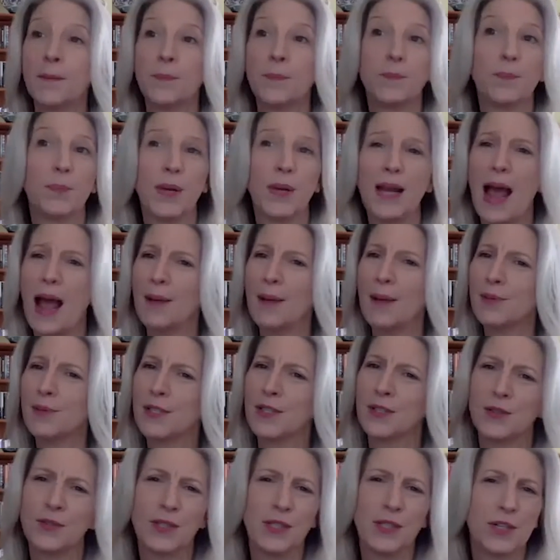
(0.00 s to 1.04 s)
But
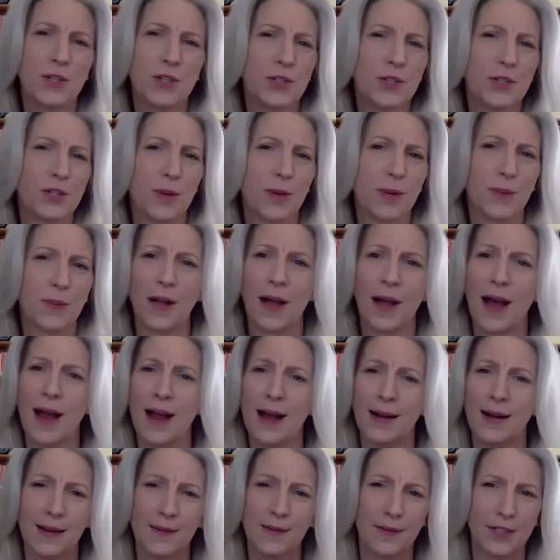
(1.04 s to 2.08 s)
absolutely you should apply.
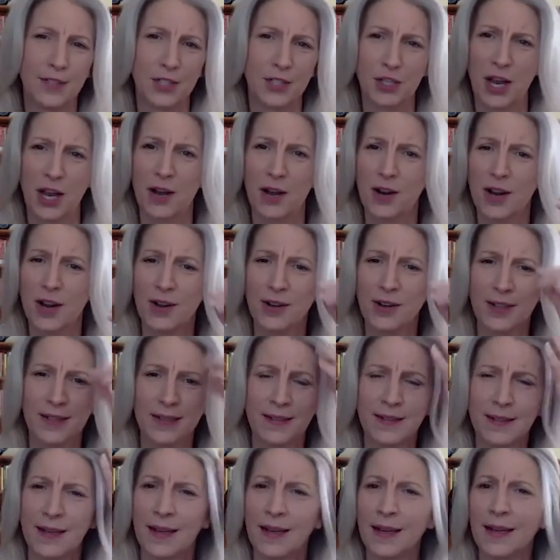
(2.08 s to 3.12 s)
I'll give a shout out,
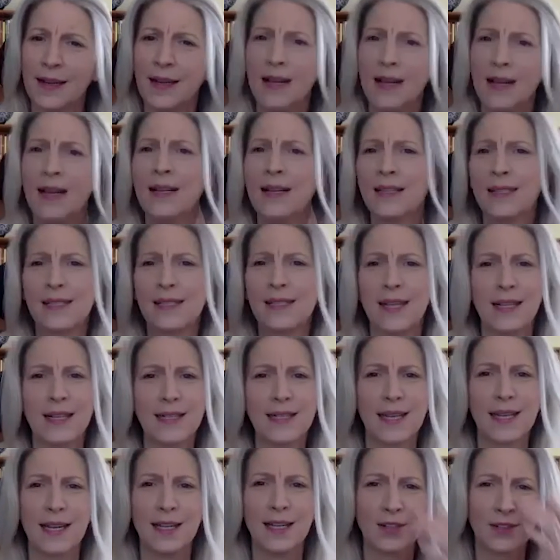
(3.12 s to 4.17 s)
and Stella,
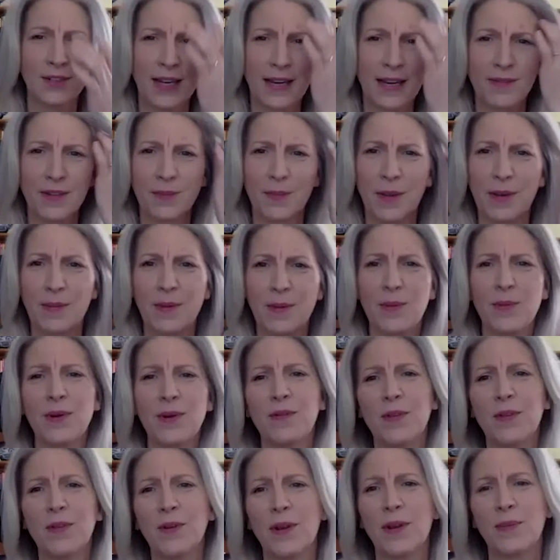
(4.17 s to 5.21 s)
Taylor, David, maybe one
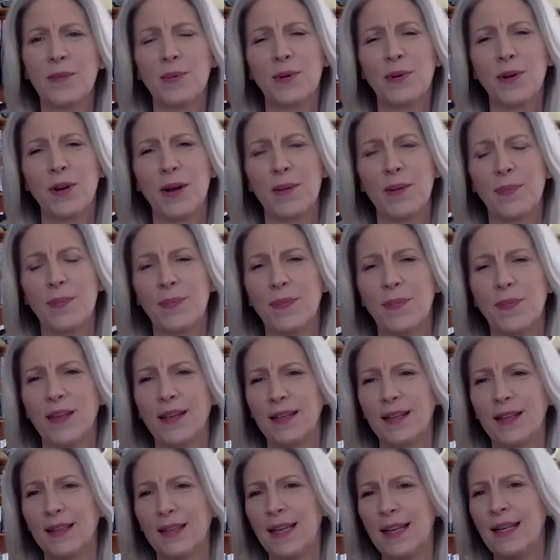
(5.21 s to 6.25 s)
of you can put up
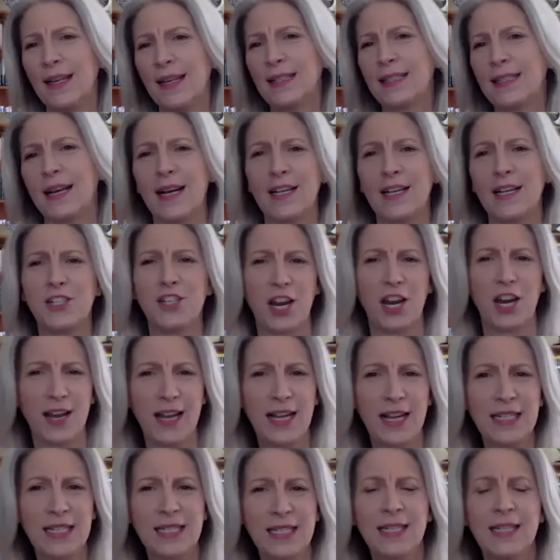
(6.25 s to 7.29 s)
the link to
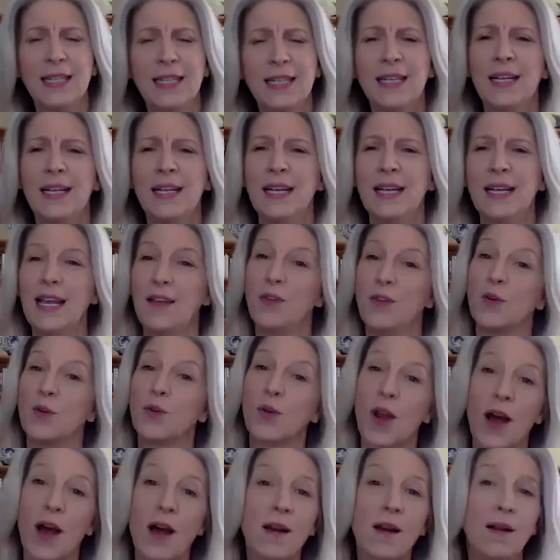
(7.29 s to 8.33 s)
IJNet. If you're
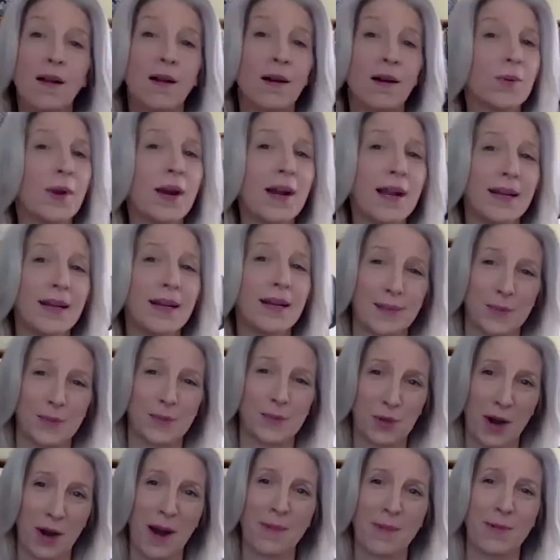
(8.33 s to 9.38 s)
not already a
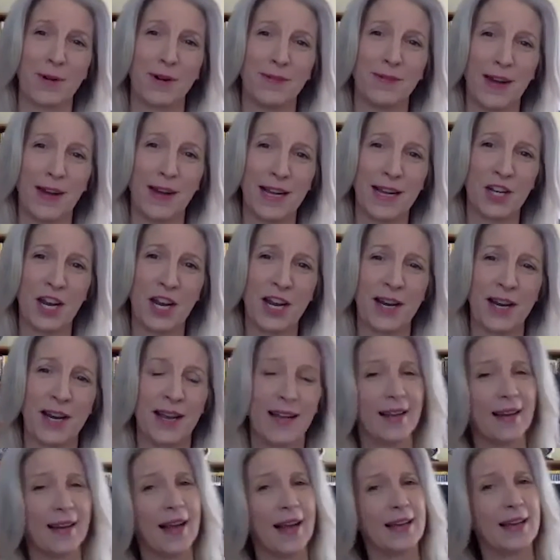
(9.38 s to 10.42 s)
subscriber of IJNet,
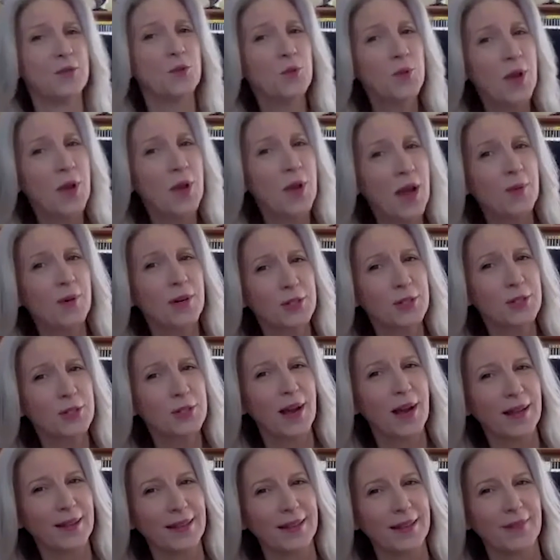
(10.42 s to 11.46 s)
and I do not work
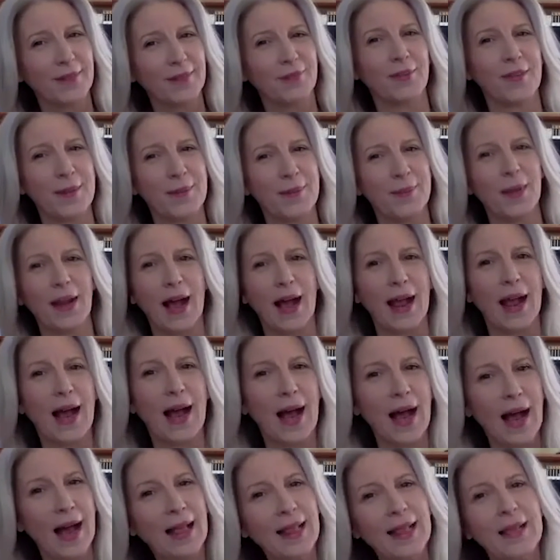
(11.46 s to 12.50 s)
directly for them, but I
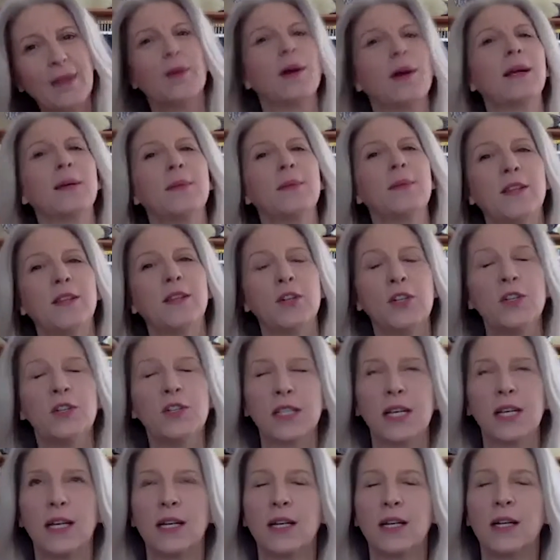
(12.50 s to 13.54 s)
highly recommend their
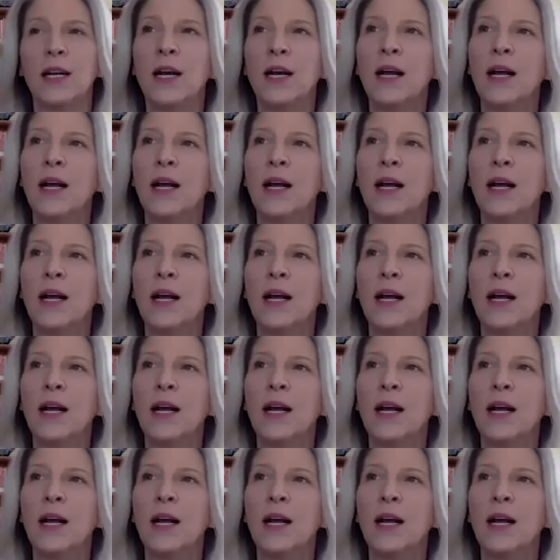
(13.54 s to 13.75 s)
newsletter,